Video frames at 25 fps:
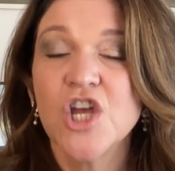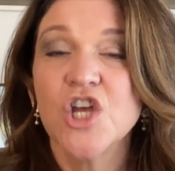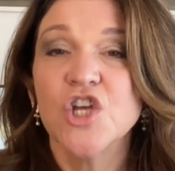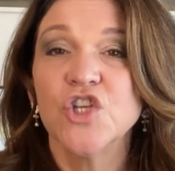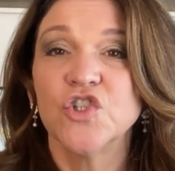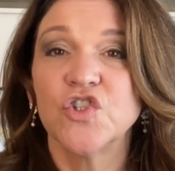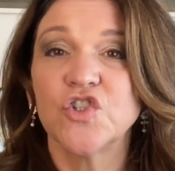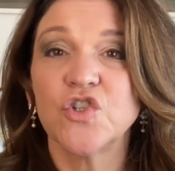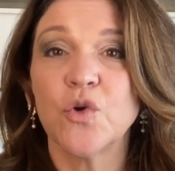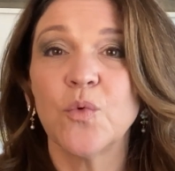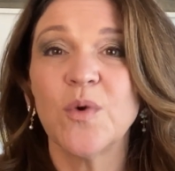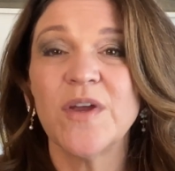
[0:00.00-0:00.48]

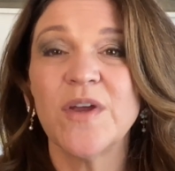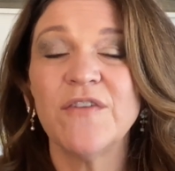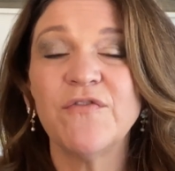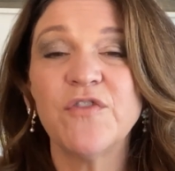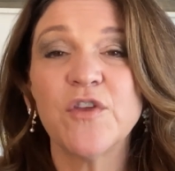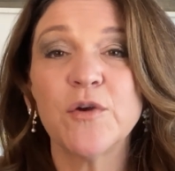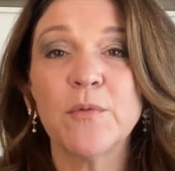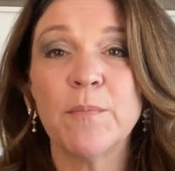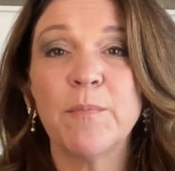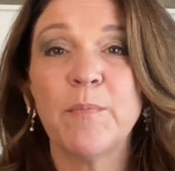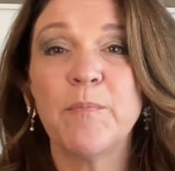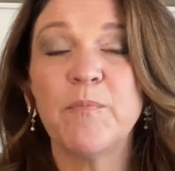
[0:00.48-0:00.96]
So if
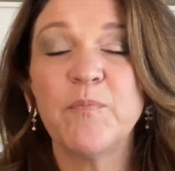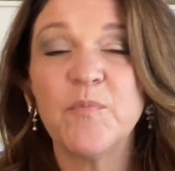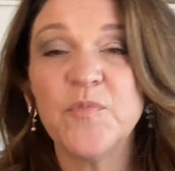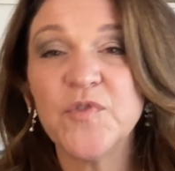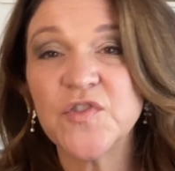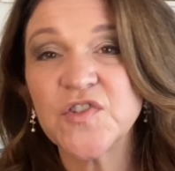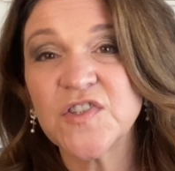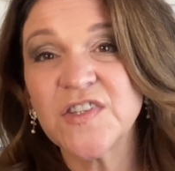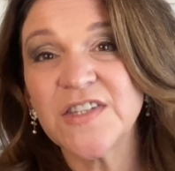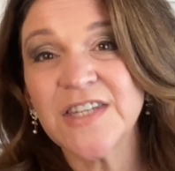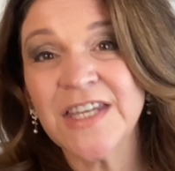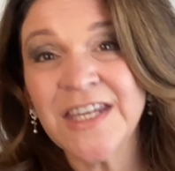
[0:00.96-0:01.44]
they're
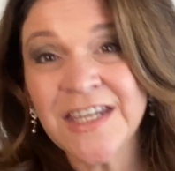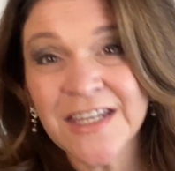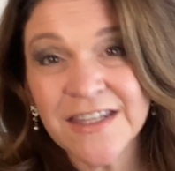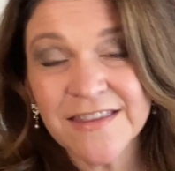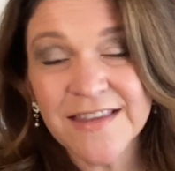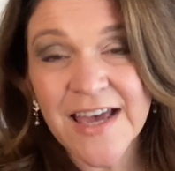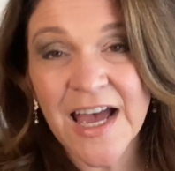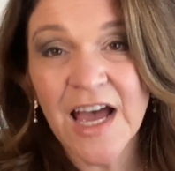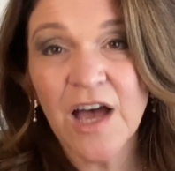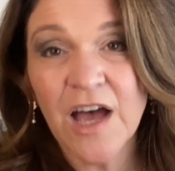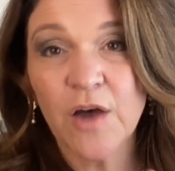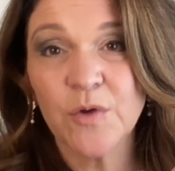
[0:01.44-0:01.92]
seeing
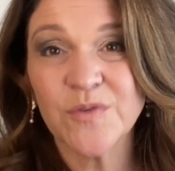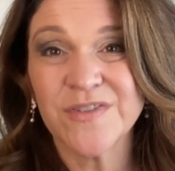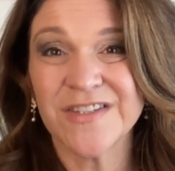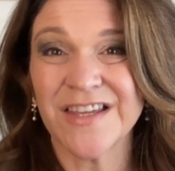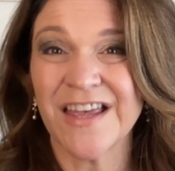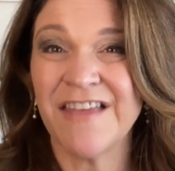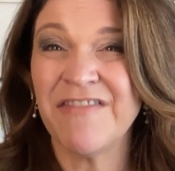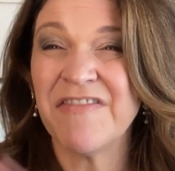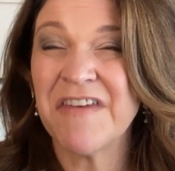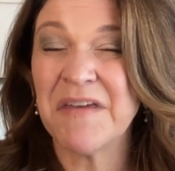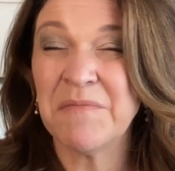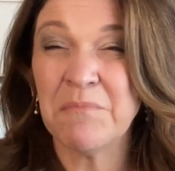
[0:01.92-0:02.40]
the house
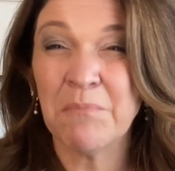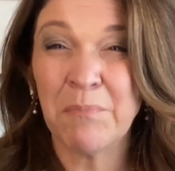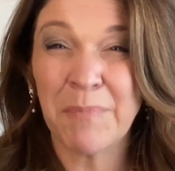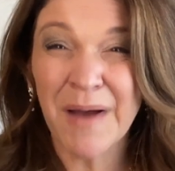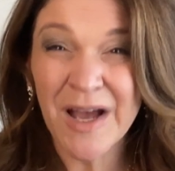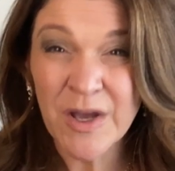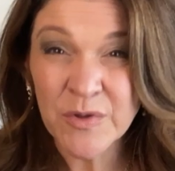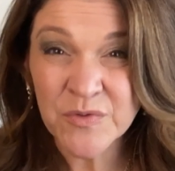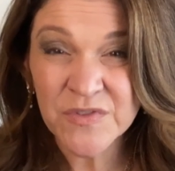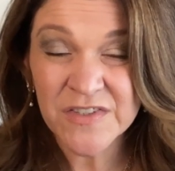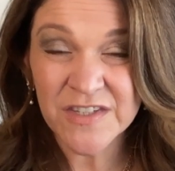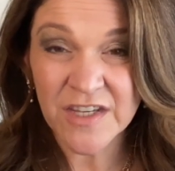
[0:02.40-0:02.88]
and then
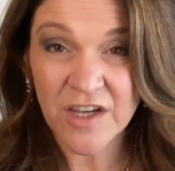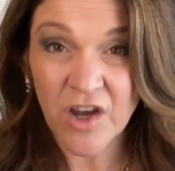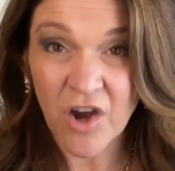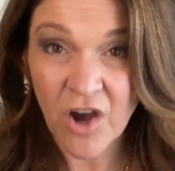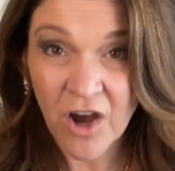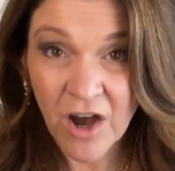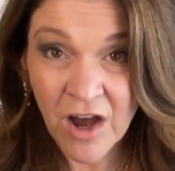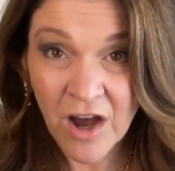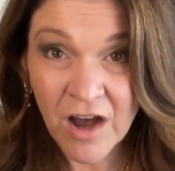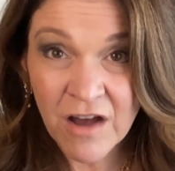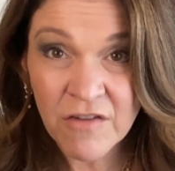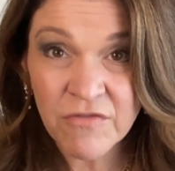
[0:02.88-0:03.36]
bouncing
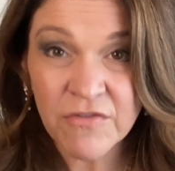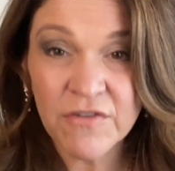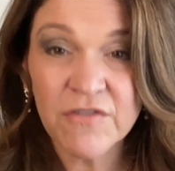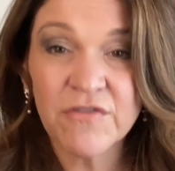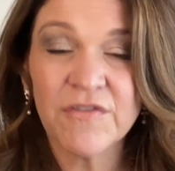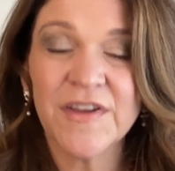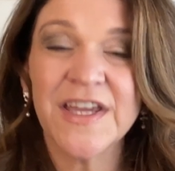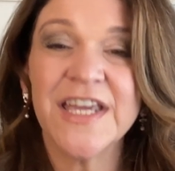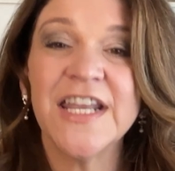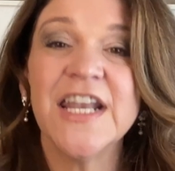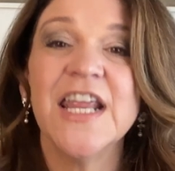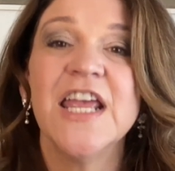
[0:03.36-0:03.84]
off of
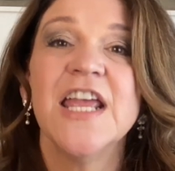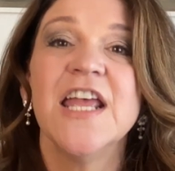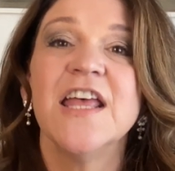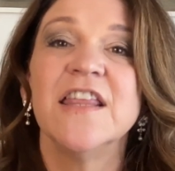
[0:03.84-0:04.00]
it,